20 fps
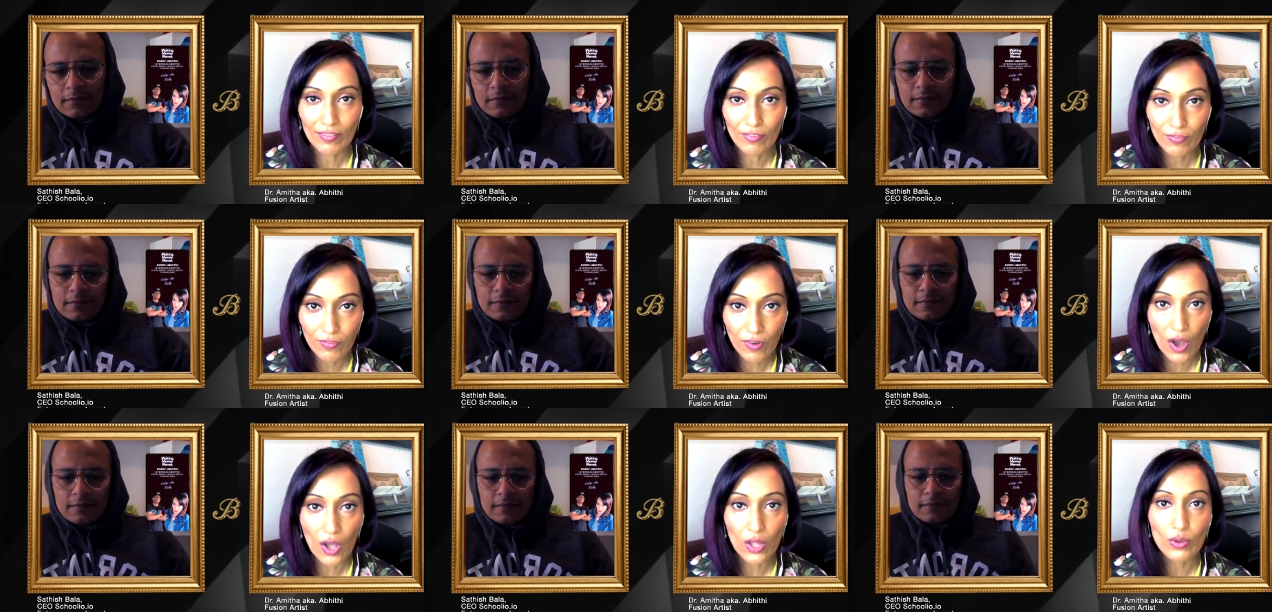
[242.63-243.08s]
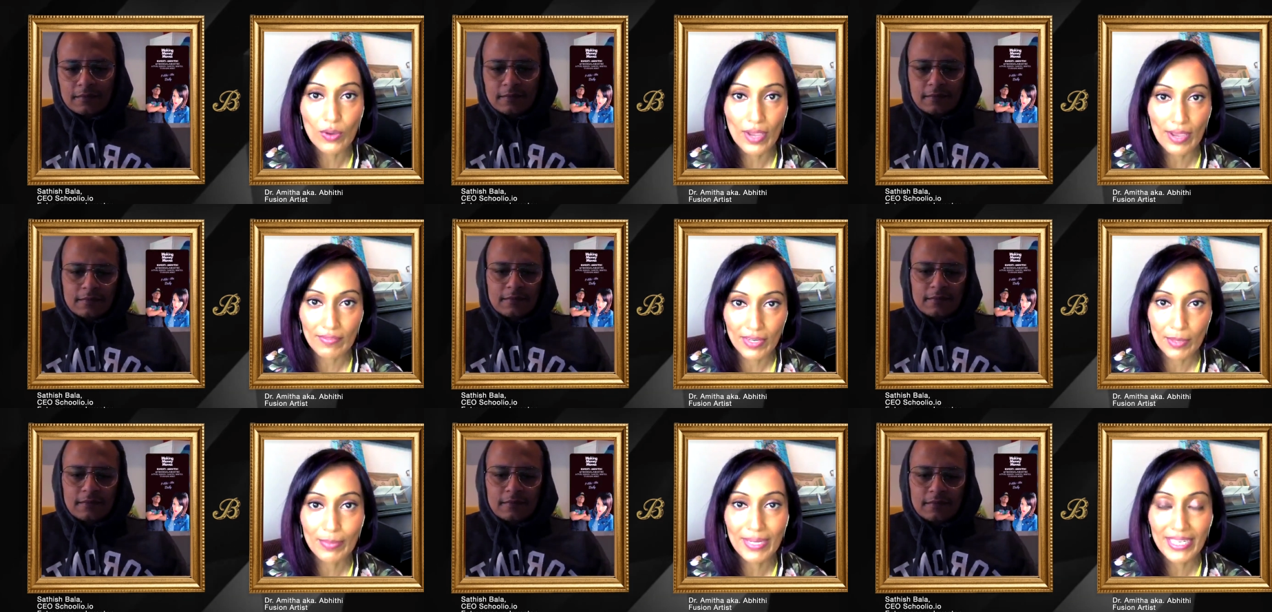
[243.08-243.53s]
Speaker 1: follow
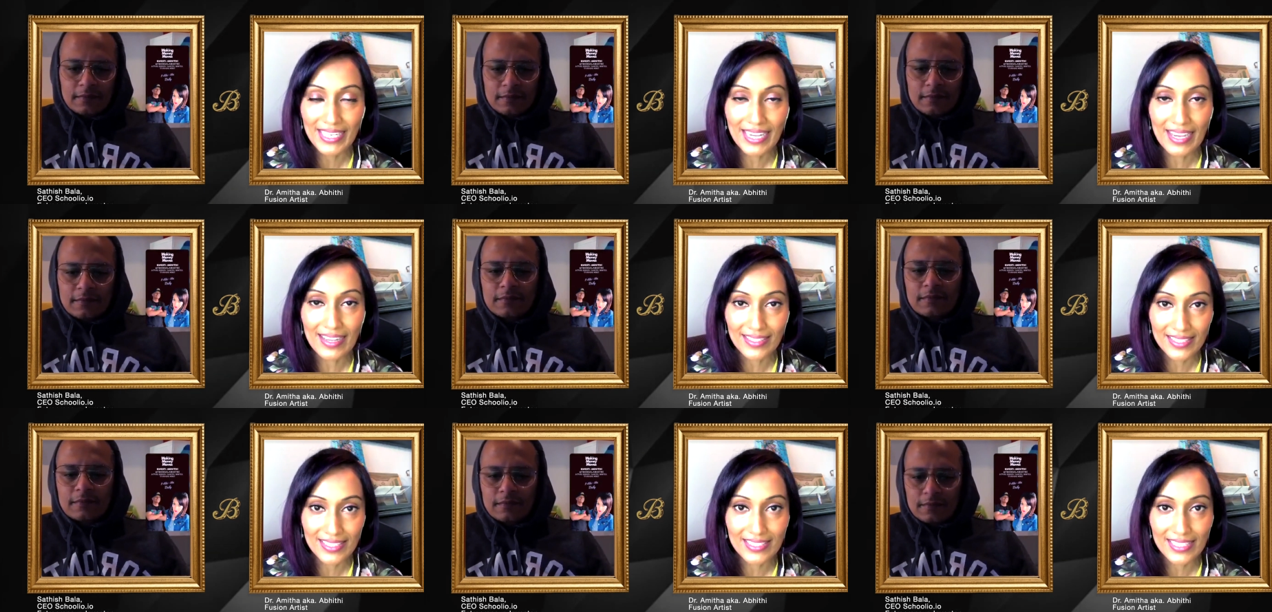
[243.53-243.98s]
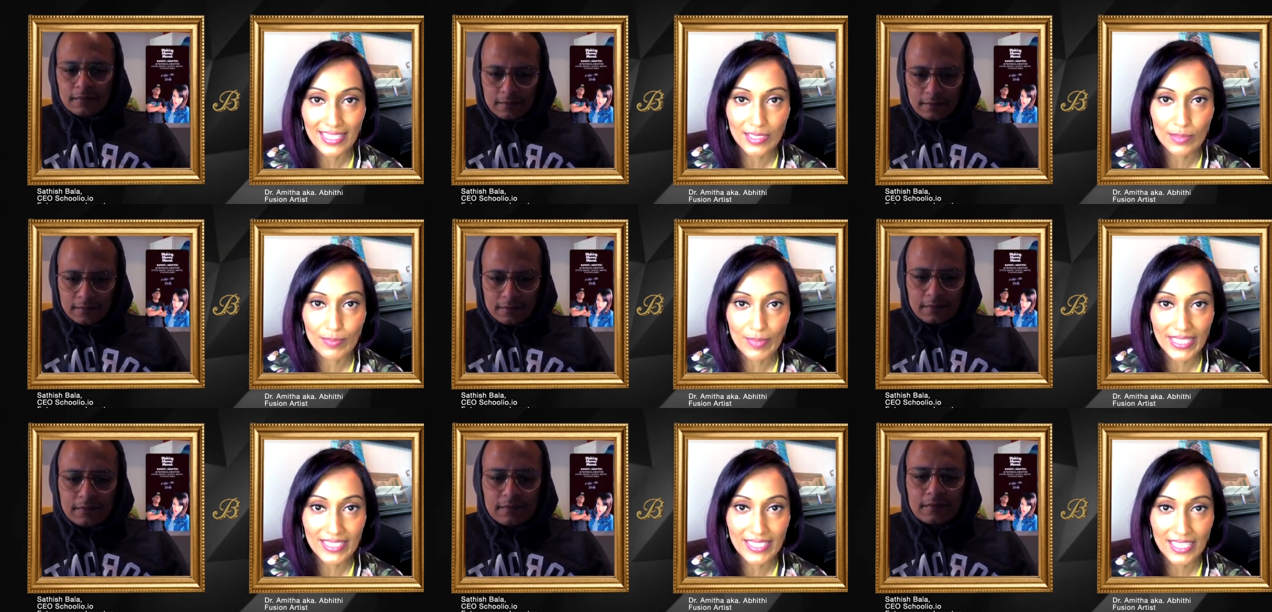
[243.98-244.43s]
everybody else's
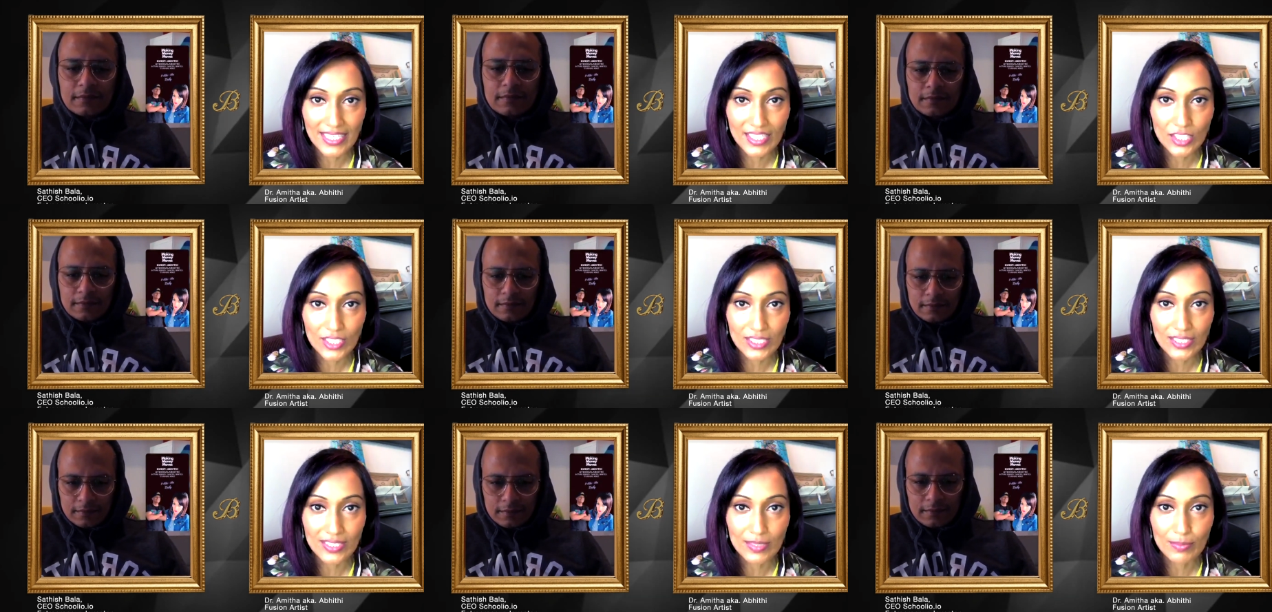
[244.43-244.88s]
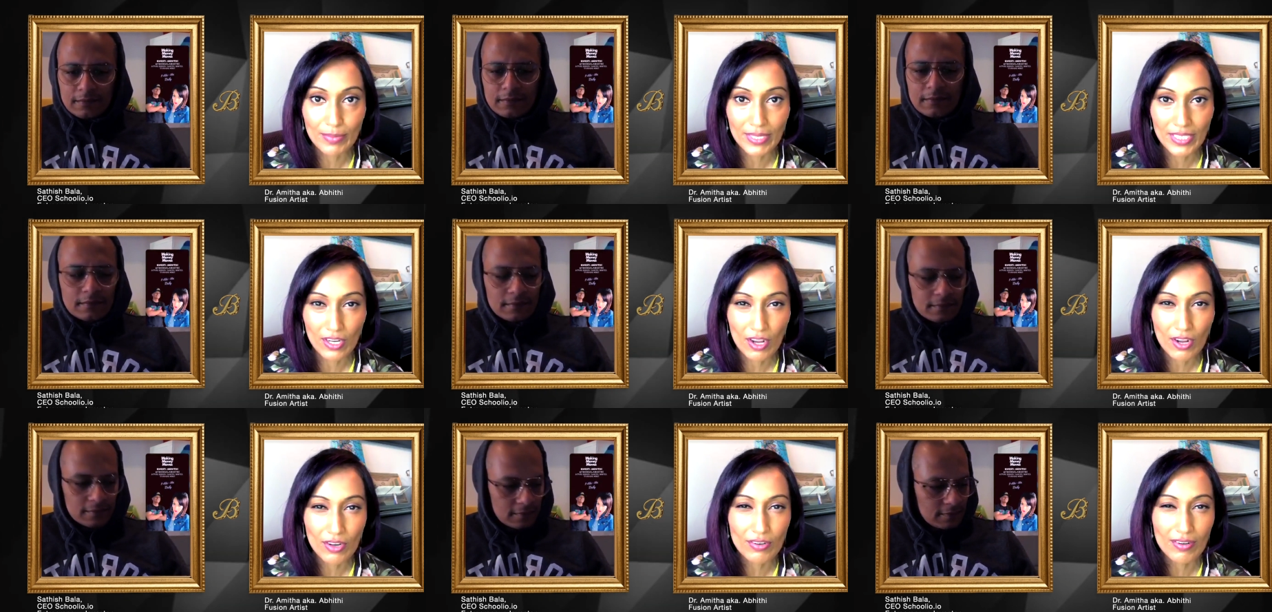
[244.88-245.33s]
expectations but
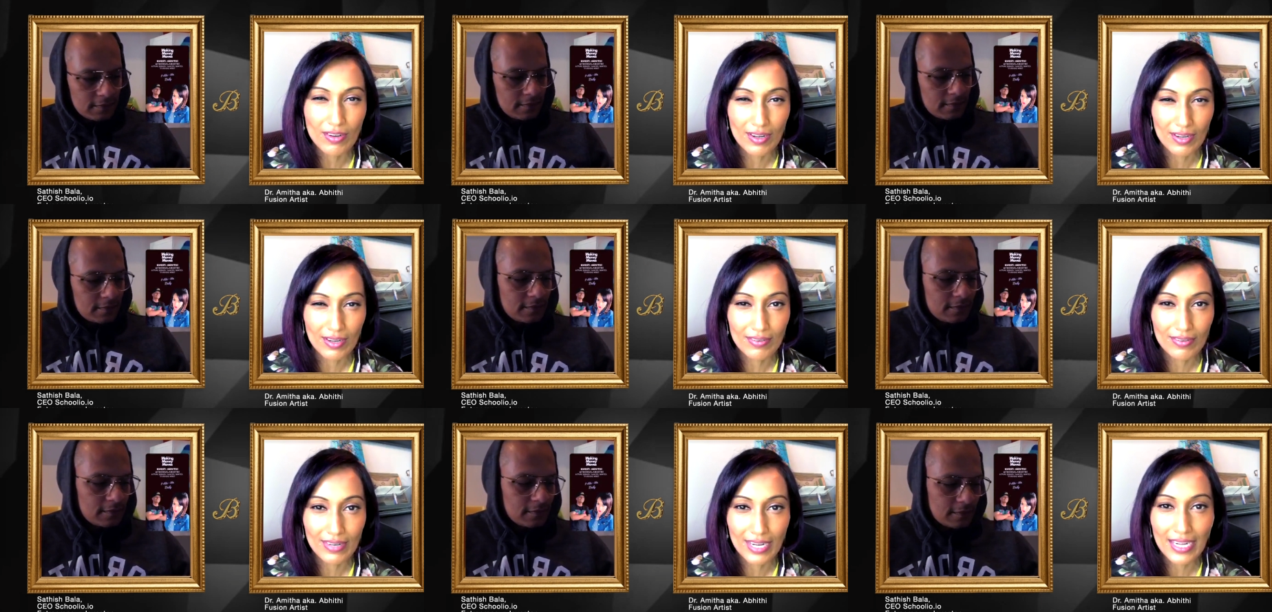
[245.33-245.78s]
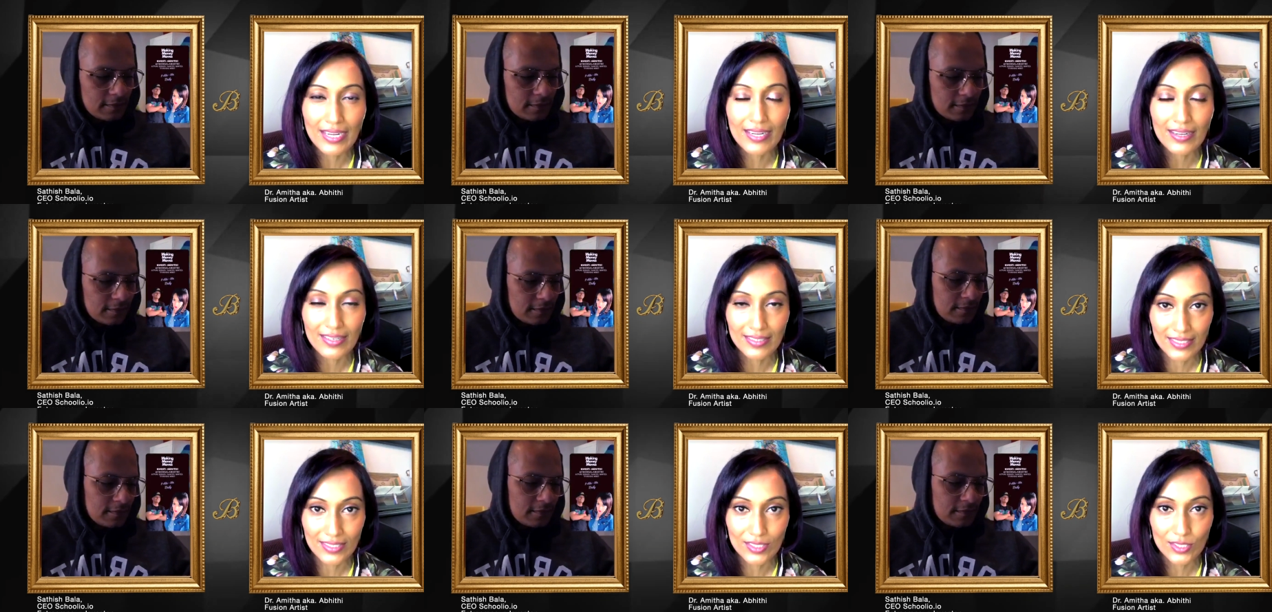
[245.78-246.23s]
not really
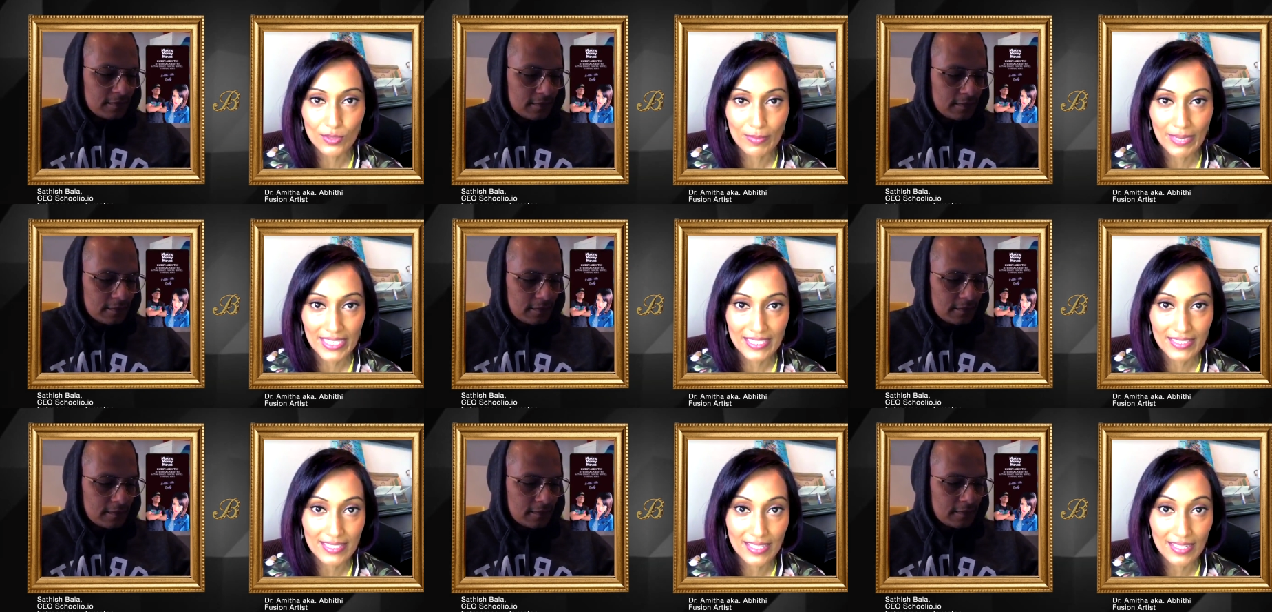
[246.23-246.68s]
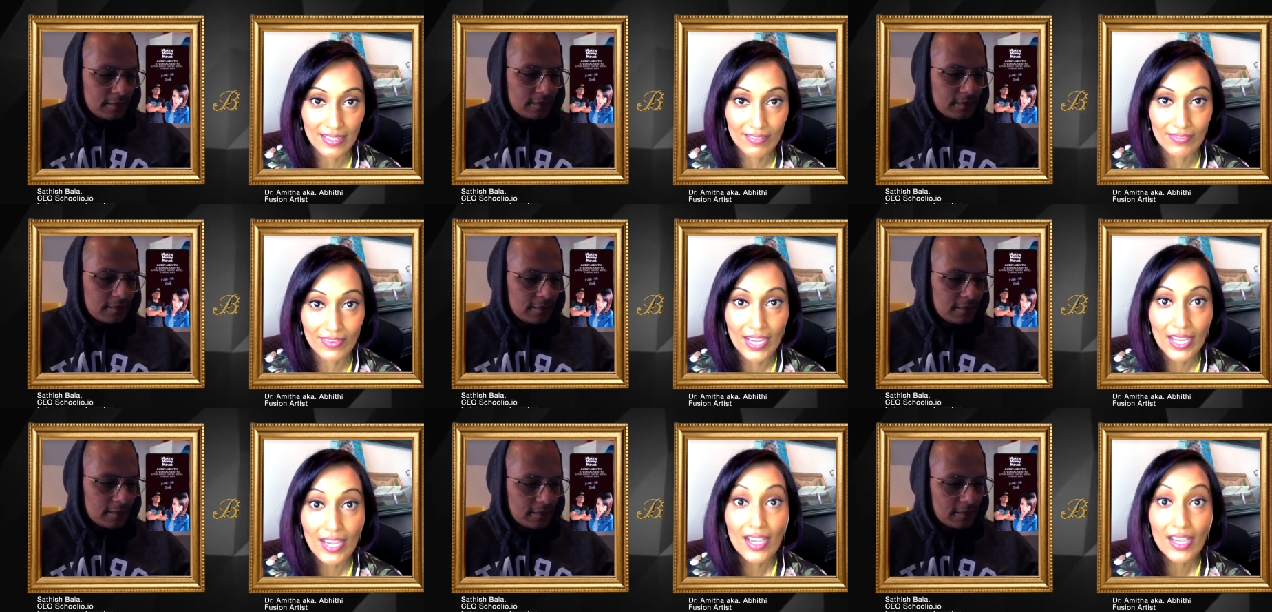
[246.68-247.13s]
listen to myself
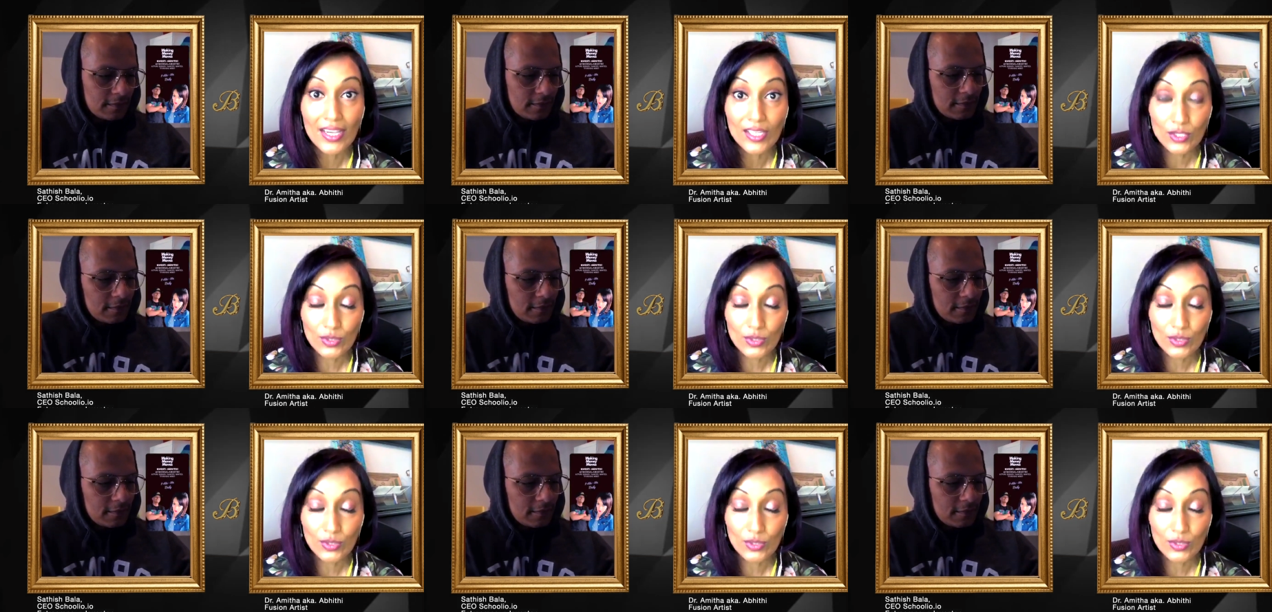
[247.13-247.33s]
so i